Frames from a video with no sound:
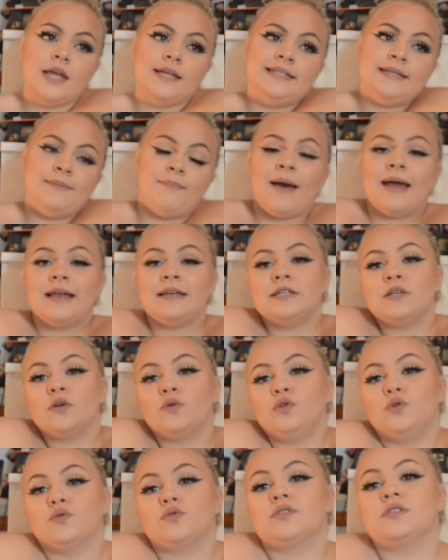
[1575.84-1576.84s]
Depending
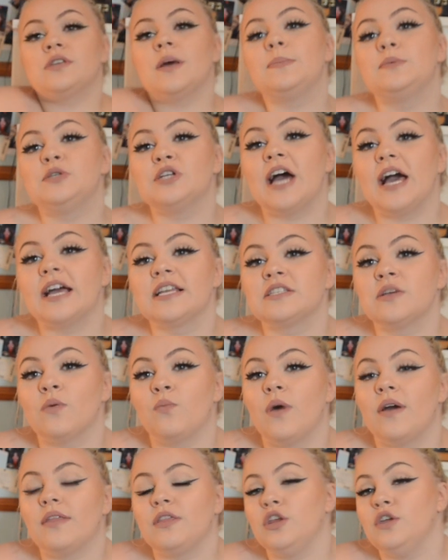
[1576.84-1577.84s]
on your subjects
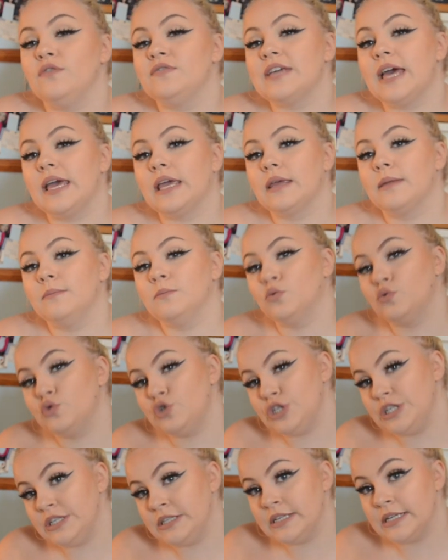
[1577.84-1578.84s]
and whether you've taken more
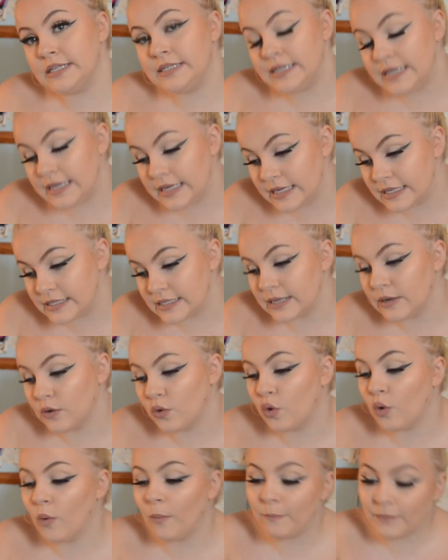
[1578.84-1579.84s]
GCSEs
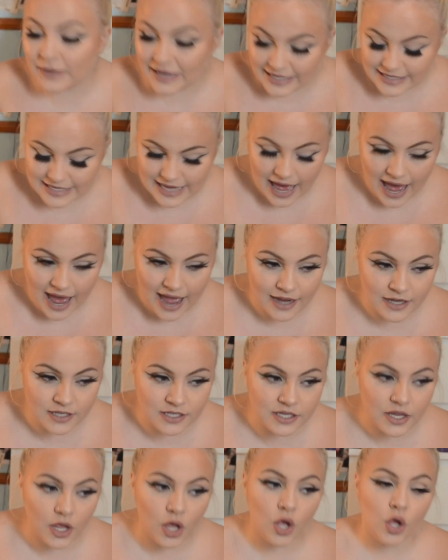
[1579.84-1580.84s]
or
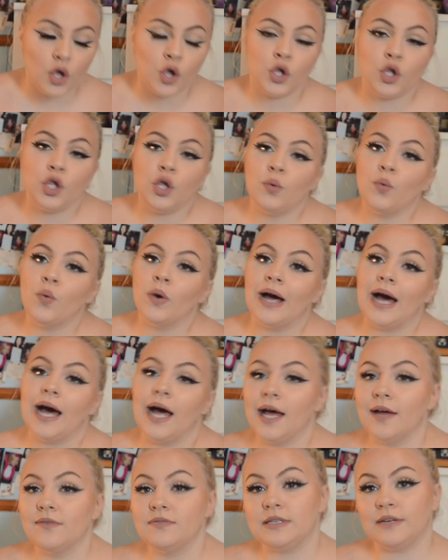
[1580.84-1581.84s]
BTECs, you will
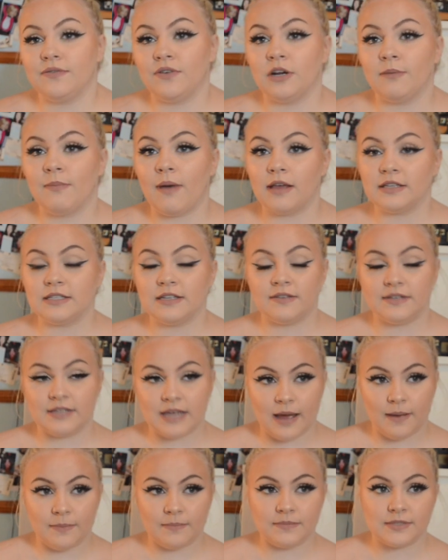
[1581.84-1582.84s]
have different amounts of
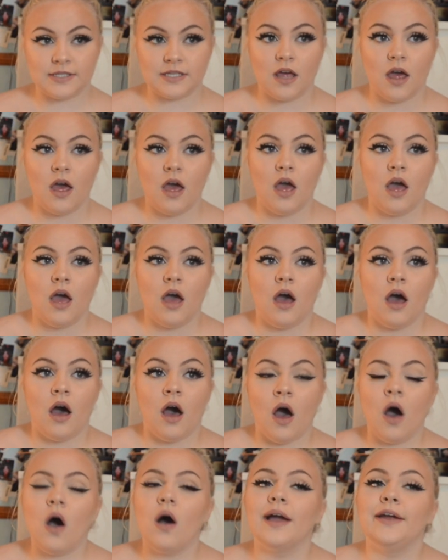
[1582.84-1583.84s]
exams.
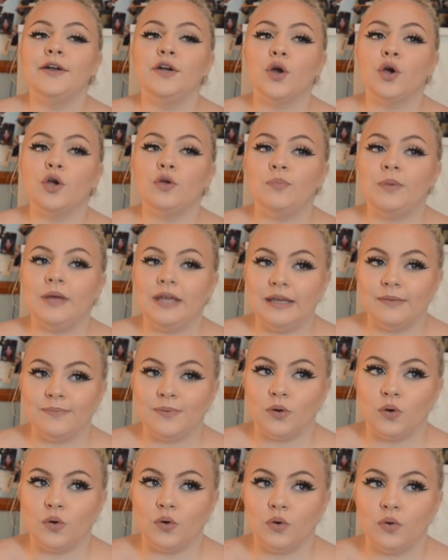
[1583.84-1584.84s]
I know
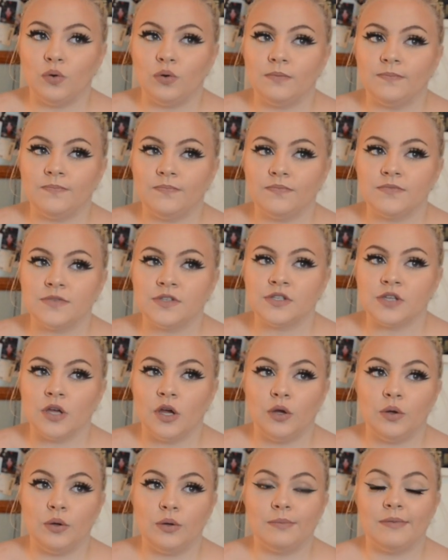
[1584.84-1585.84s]
people,
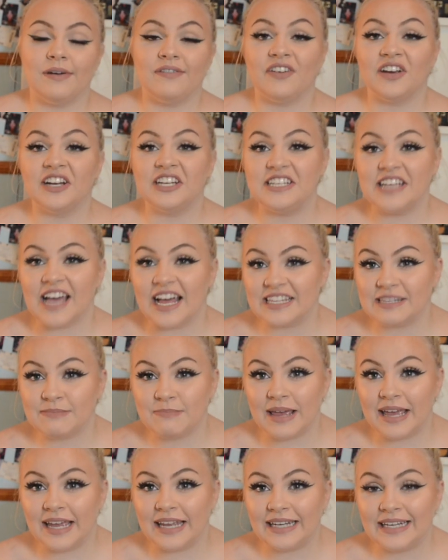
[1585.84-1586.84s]
so my friend
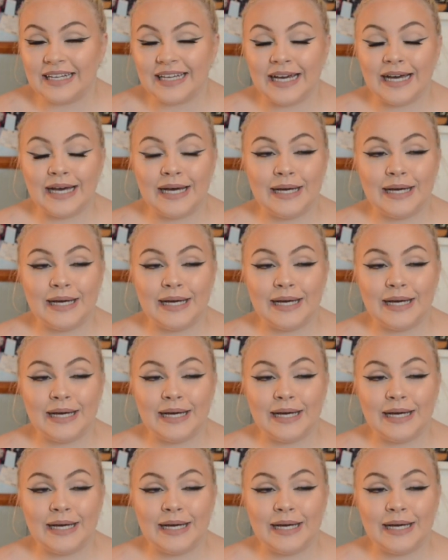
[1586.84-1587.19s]
Yasmin,